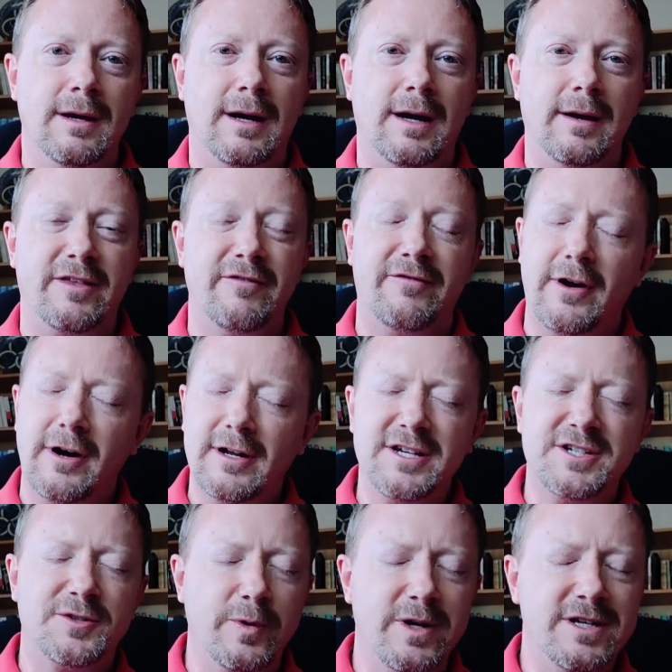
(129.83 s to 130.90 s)
At the very
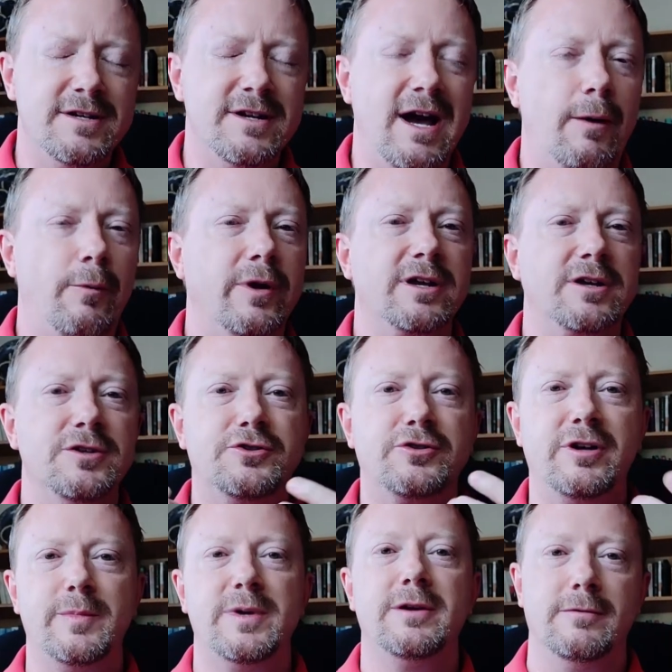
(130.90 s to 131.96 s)
least, we did not want to
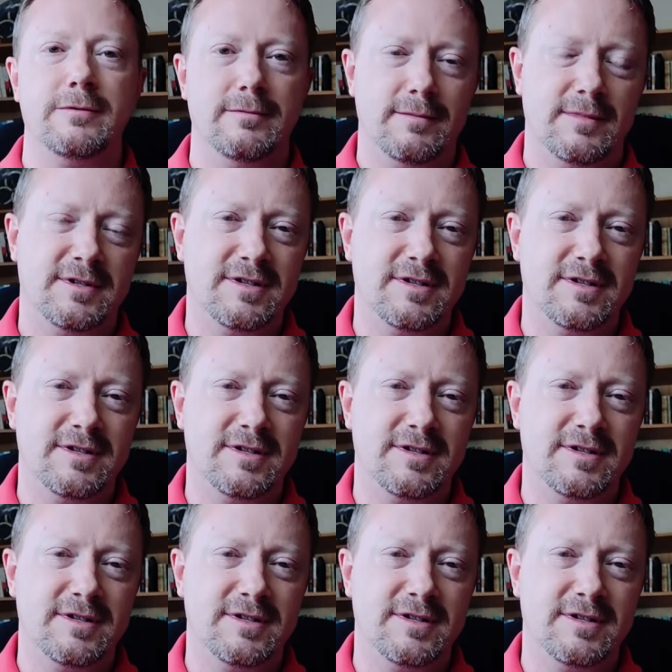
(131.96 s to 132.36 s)
contribute